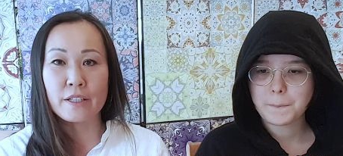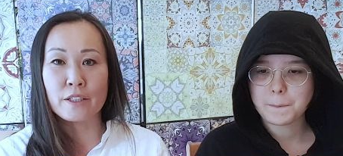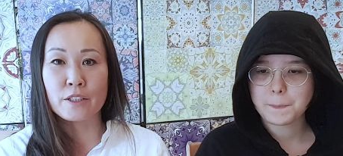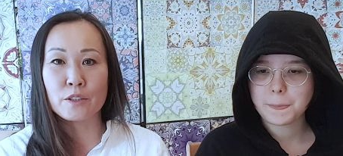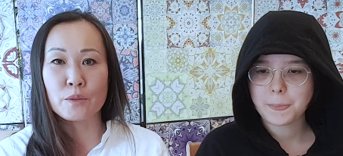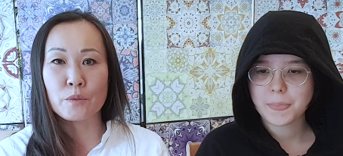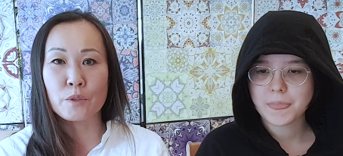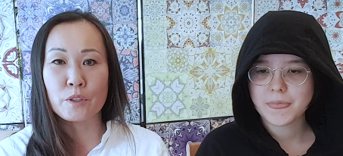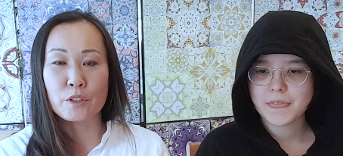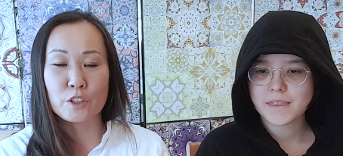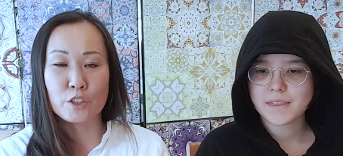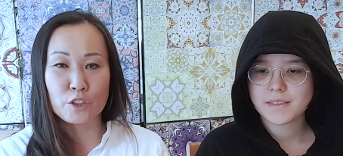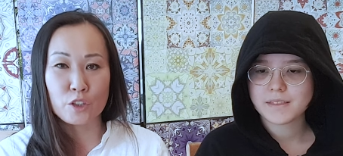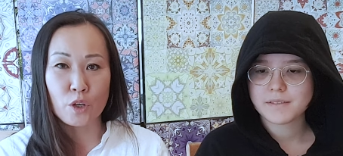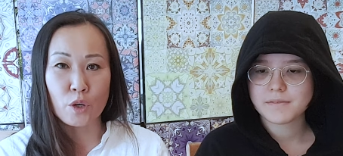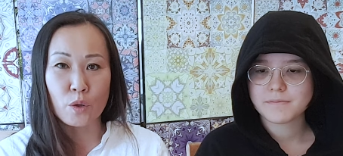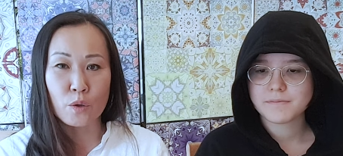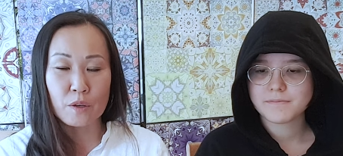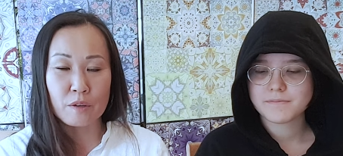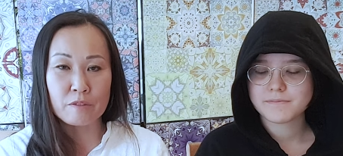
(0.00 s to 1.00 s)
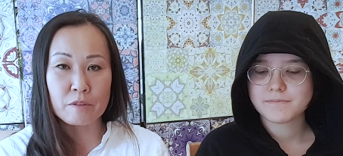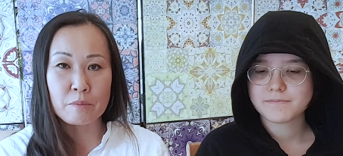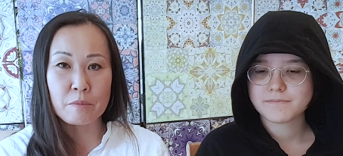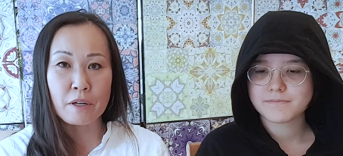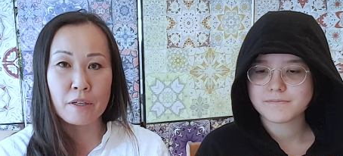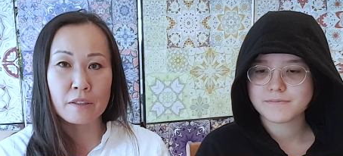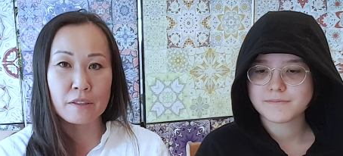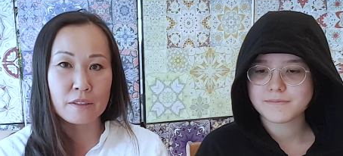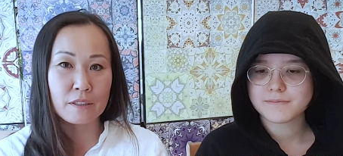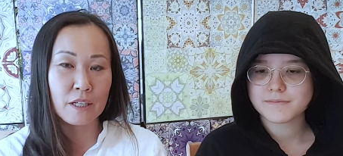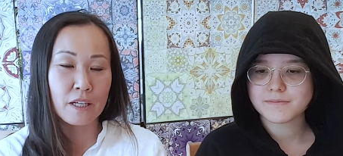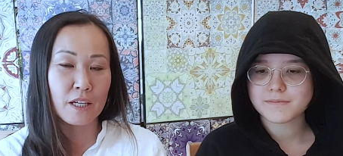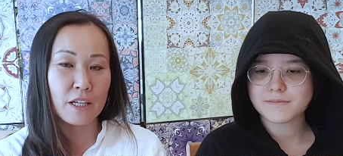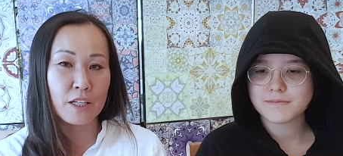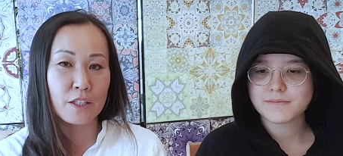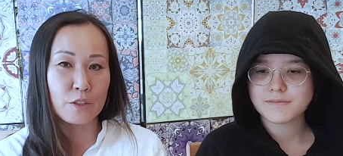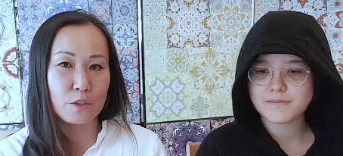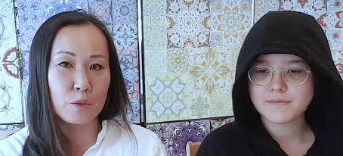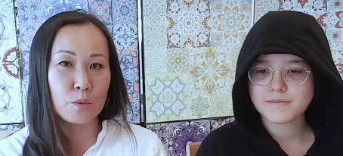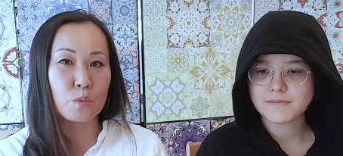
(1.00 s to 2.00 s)
Speaker 1: and you want to show everybody
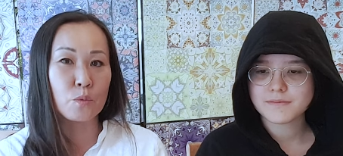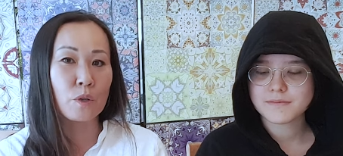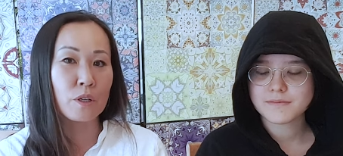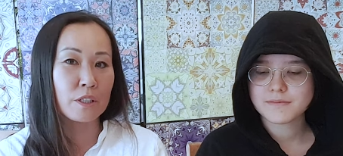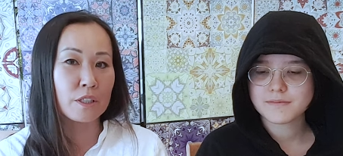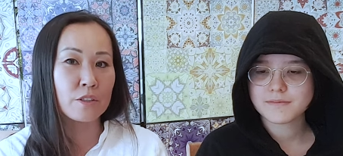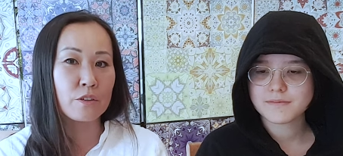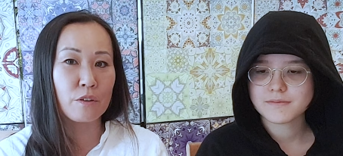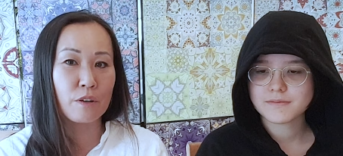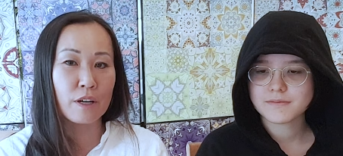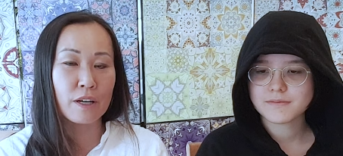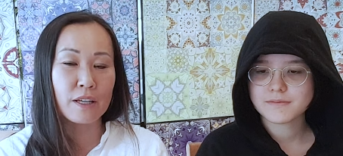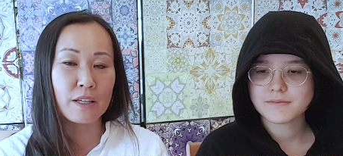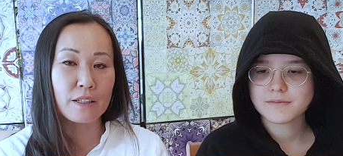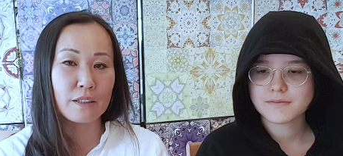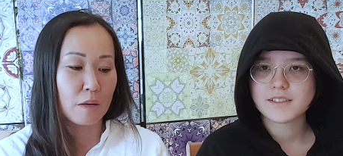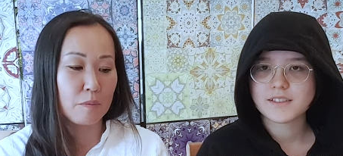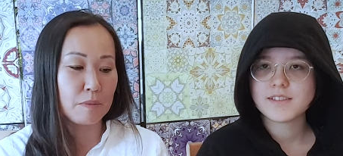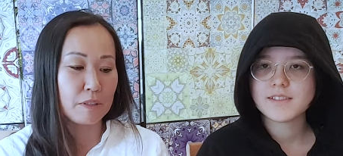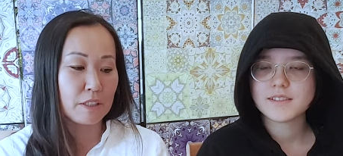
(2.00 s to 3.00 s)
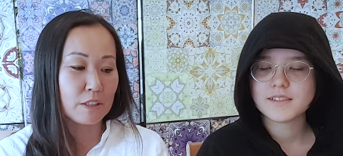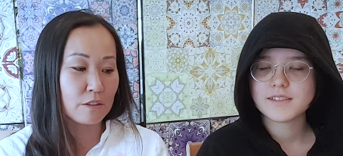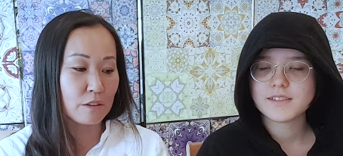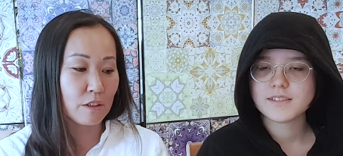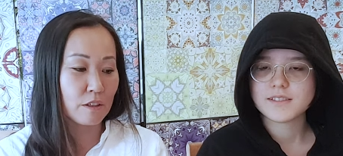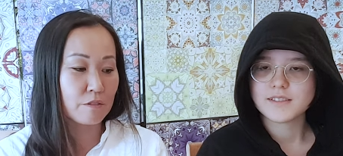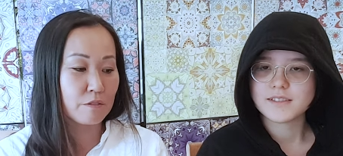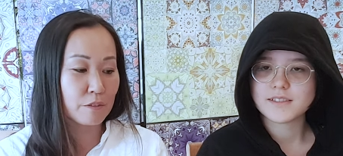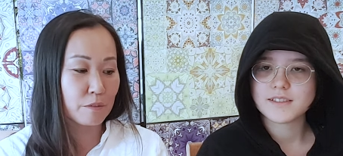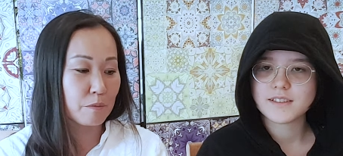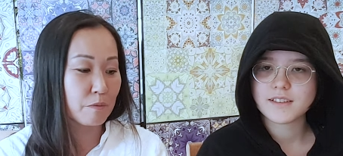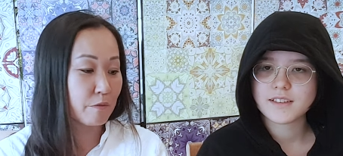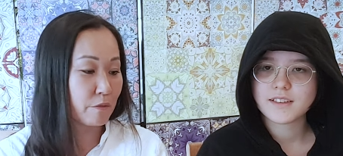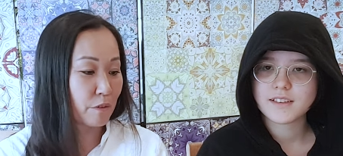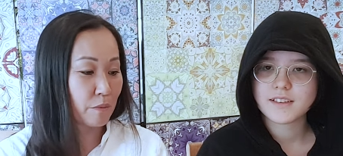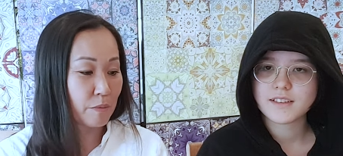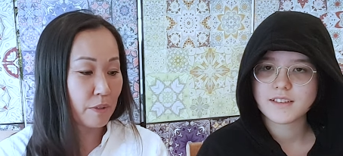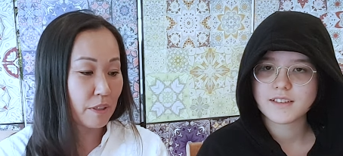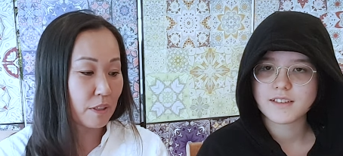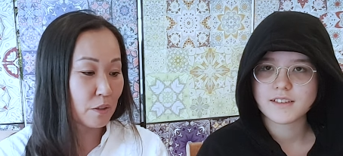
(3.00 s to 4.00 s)
that you want to try. I mean, it's hard for,
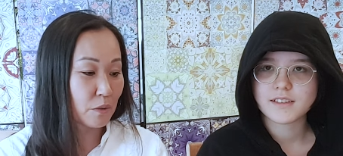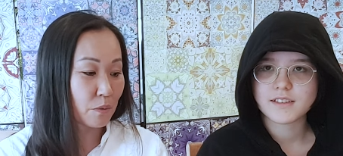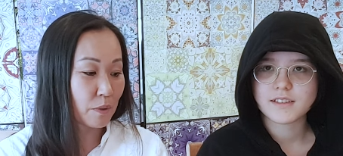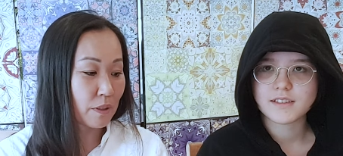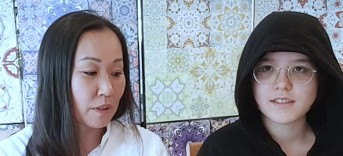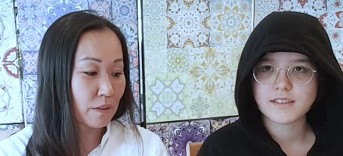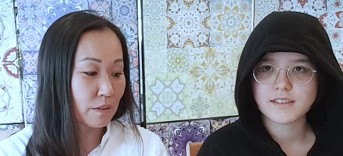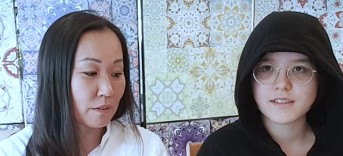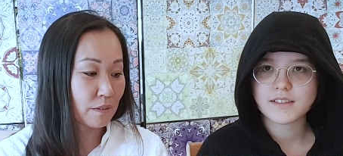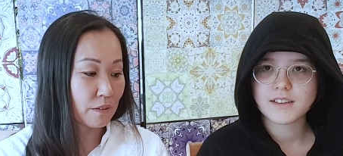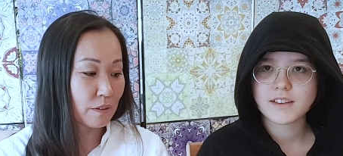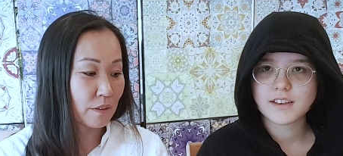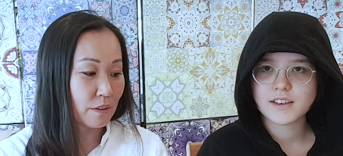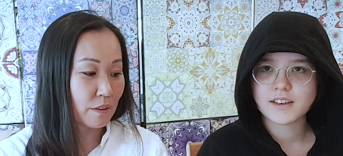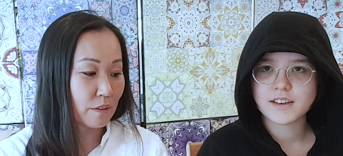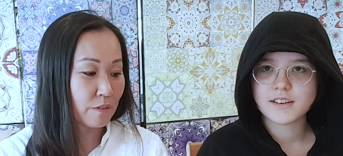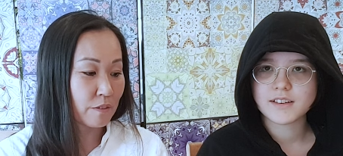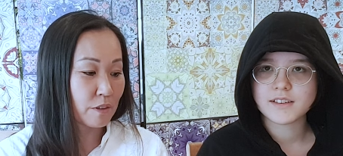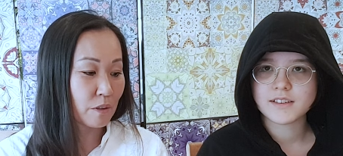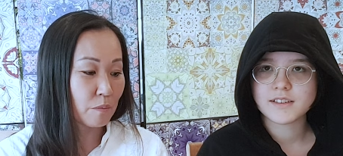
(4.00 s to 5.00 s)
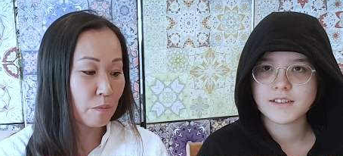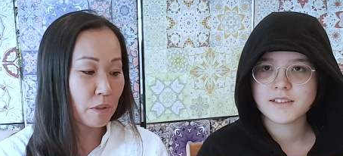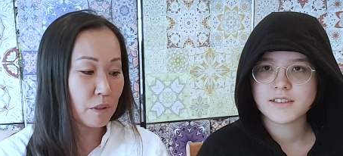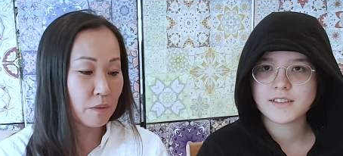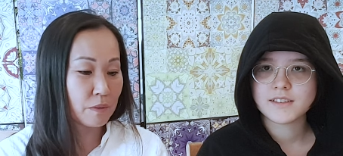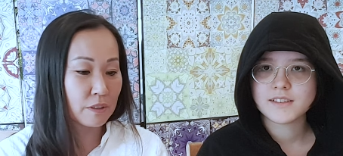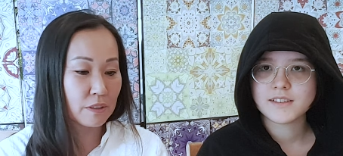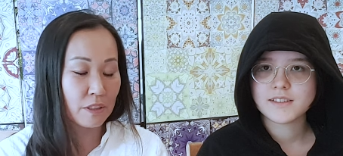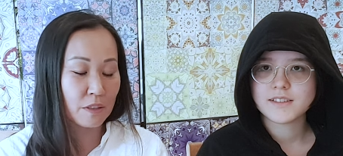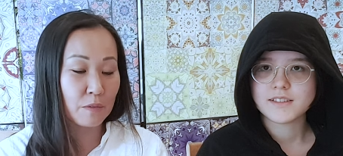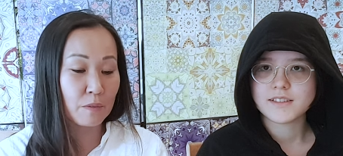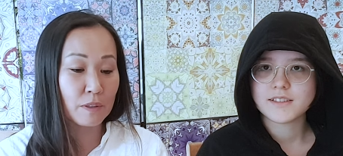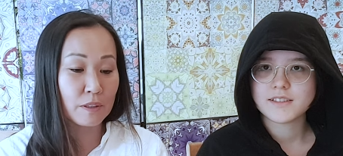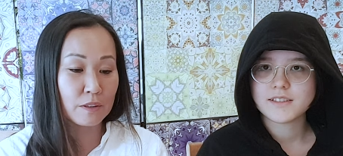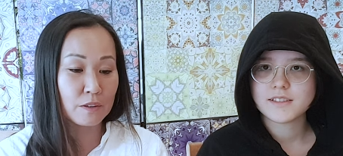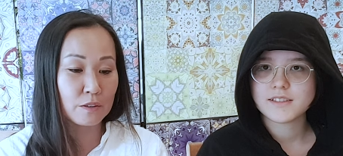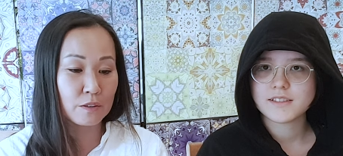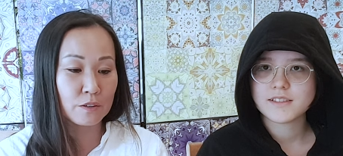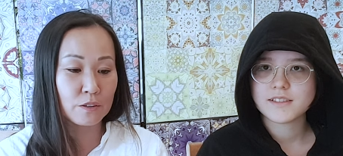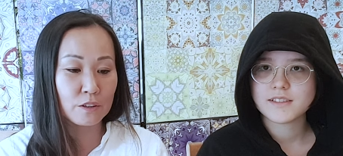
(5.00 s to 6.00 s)
for me as well. Yeah. Somebody would say,
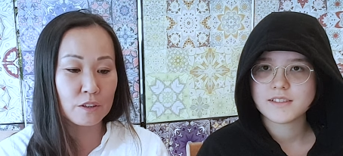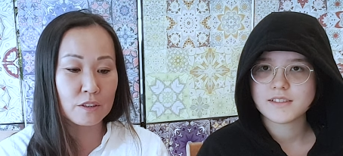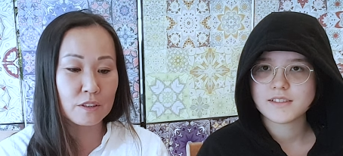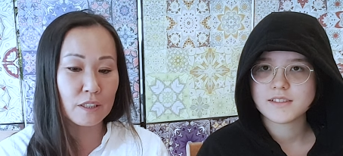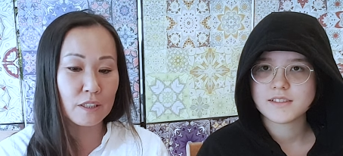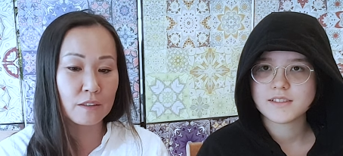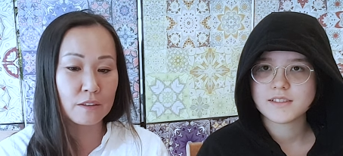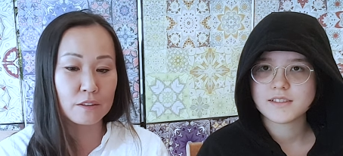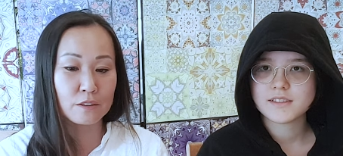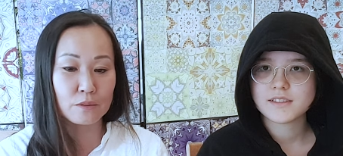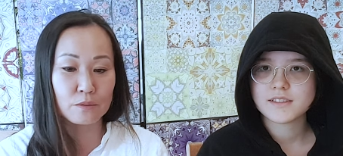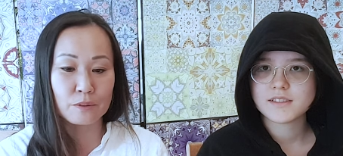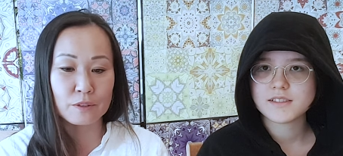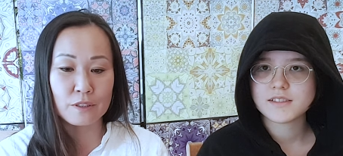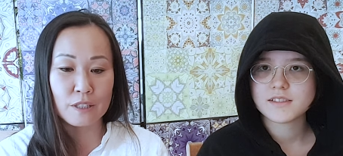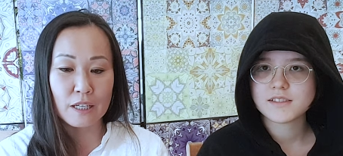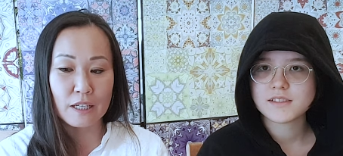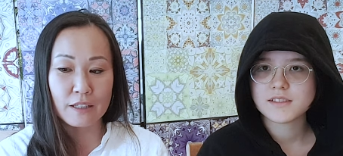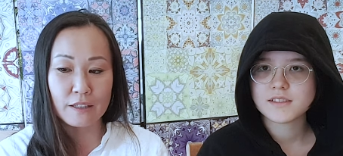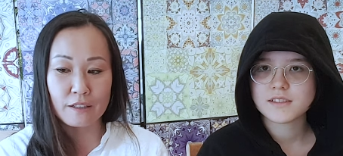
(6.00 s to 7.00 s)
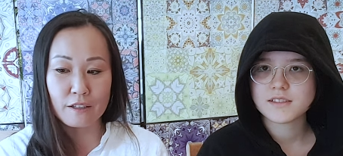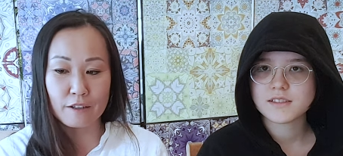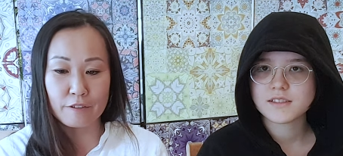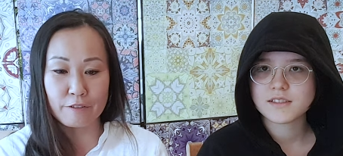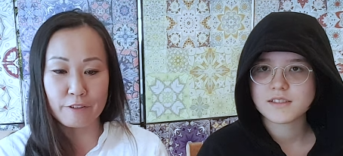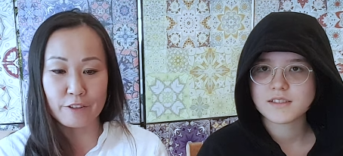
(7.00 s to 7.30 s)
well, just tell us when you had enough